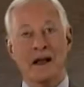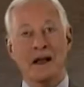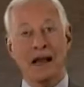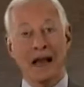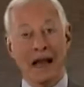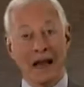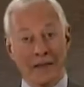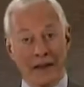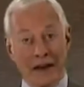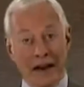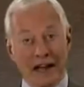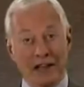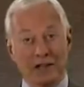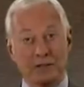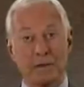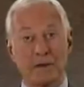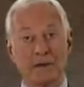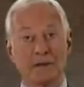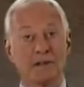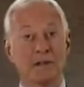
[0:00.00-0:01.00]
In the
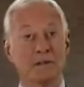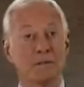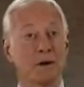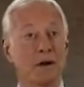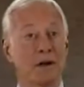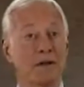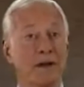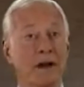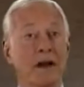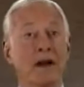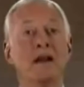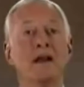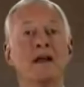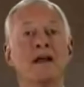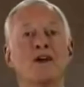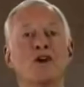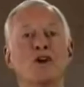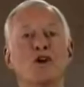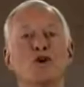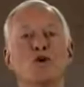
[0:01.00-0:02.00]
next business briefing,
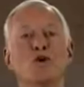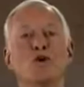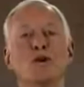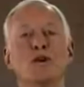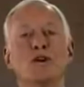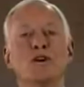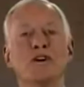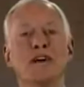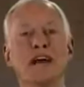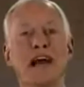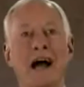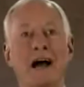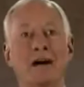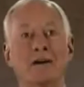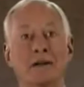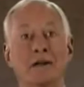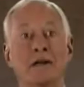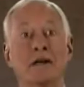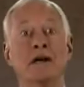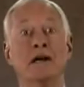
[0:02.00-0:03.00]
you will learn how
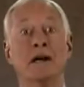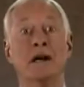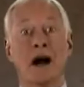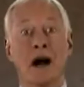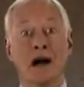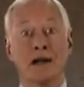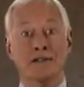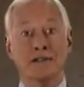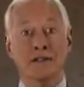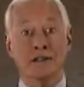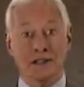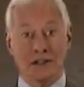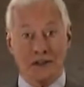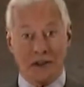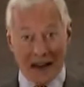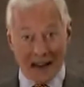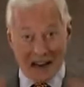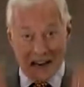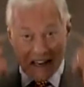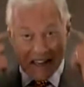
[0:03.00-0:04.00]
to
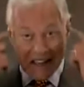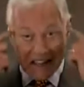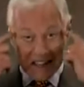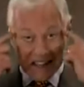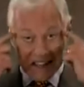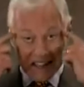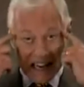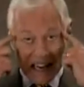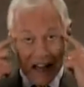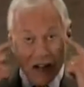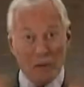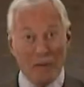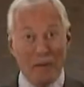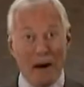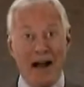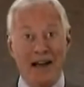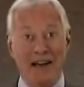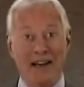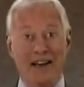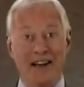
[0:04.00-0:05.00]
concentrate
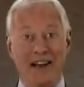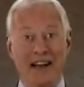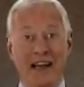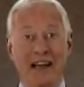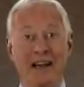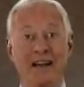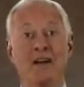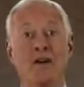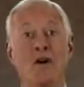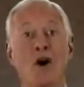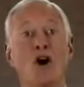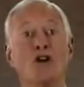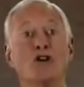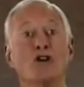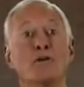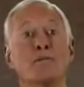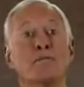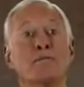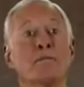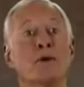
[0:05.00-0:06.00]
single-mindedly on
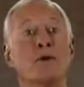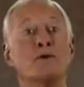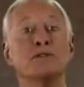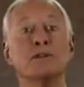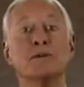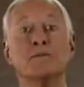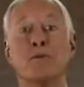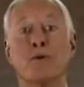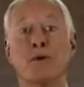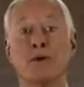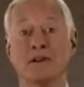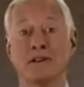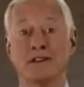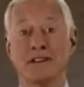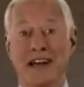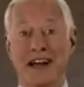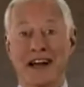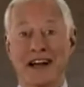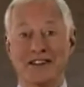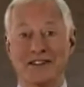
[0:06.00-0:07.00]
your most important
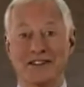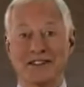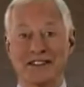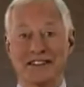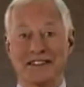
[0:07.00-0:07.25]
tasks.